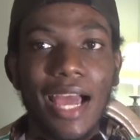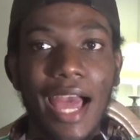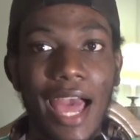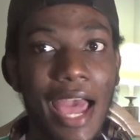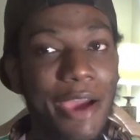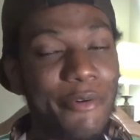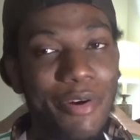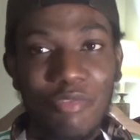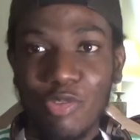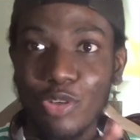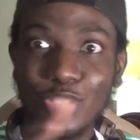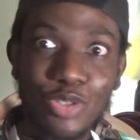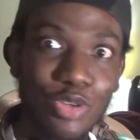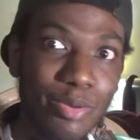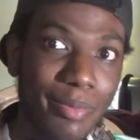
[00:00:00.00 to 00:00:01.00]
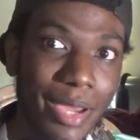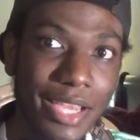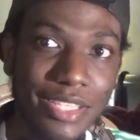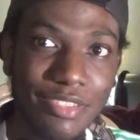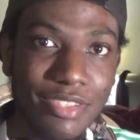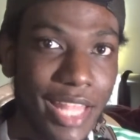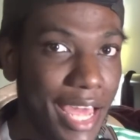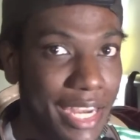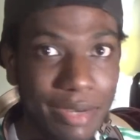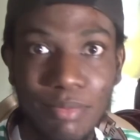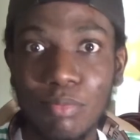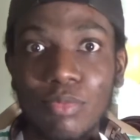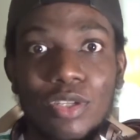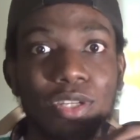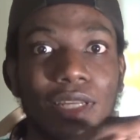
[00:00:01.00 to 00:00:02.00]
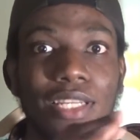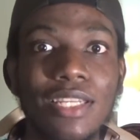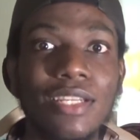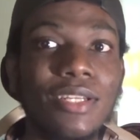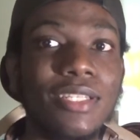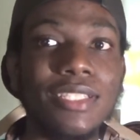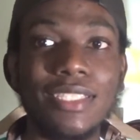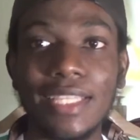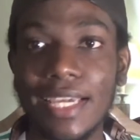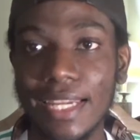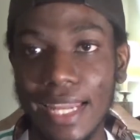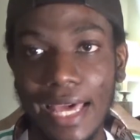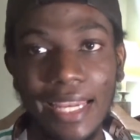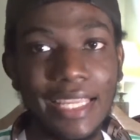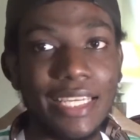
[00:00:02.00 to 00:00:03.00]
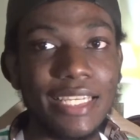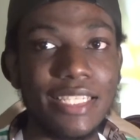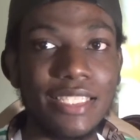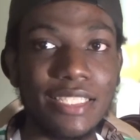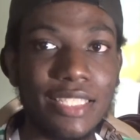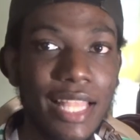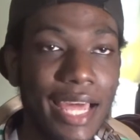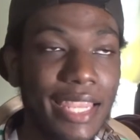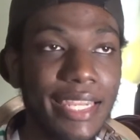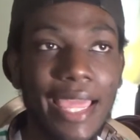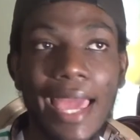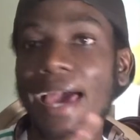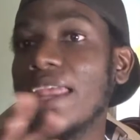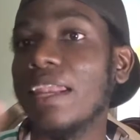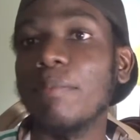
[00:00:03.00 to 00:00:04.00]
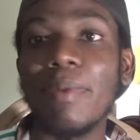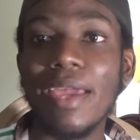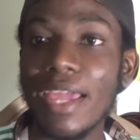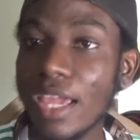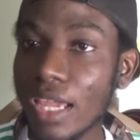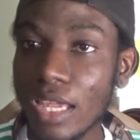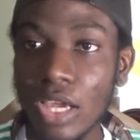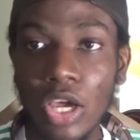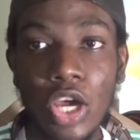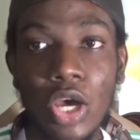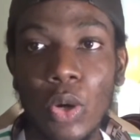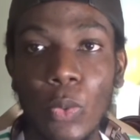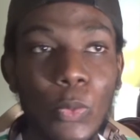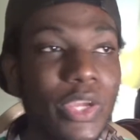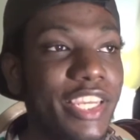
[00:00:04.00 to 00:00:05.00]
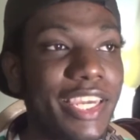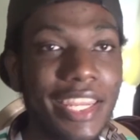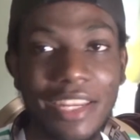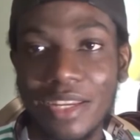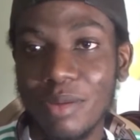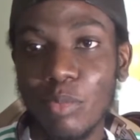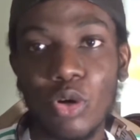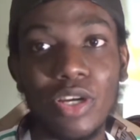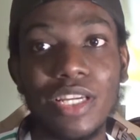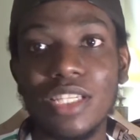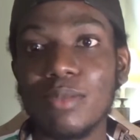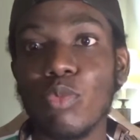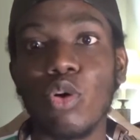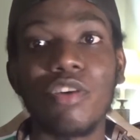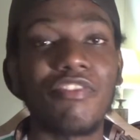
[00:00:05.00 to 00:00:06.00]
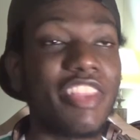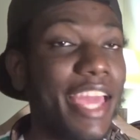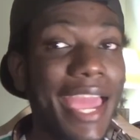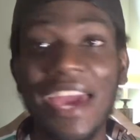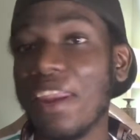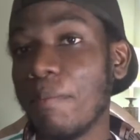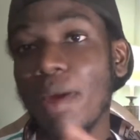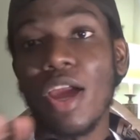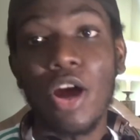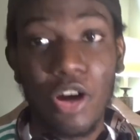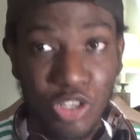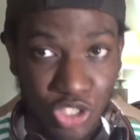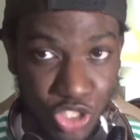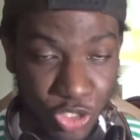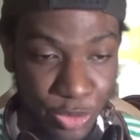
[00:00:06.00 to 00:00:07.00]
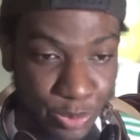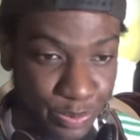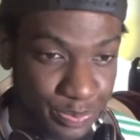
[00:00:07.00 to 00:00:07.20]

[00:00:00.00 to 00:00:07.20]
I refer to him as not saying that he's not the anime weekend anymore. He's more of the anime usher.